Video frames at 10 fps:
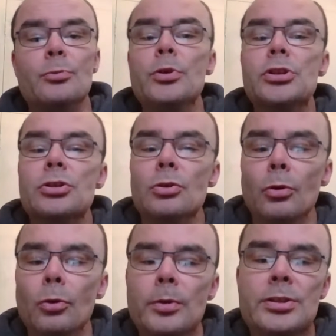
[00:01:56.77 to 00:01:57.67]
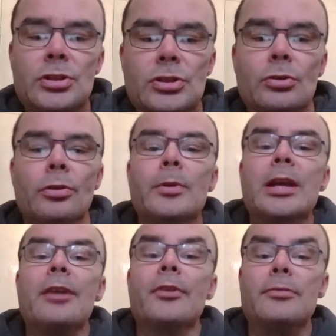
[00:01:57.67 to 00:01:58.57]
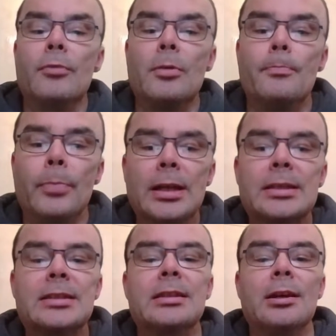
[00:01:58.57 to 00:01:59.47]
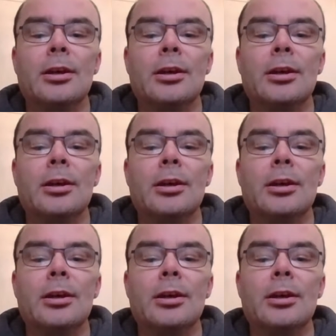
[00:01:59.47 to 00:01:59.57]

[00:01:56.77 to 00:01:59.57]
we should always ensure that we have a robust